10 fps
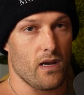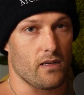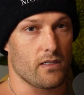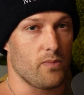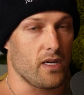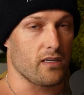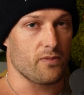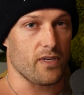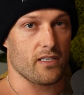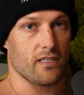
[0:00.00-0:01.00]
And to me, it
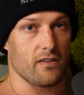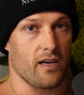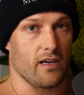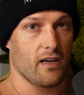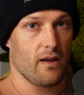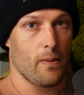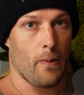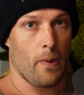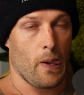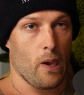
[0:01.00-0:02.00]
speaks to like,
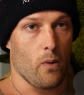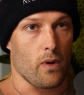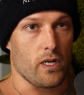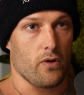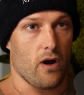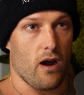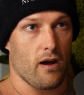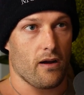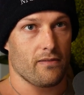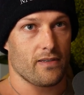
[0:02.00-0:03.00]
when you
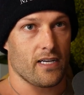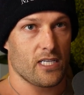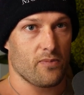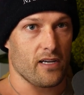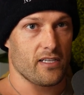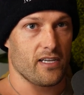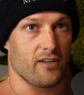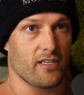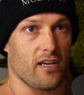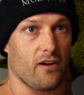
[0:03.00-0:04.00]
are expressing
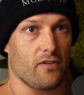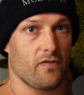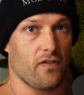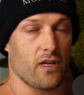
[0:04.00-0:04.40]
yourself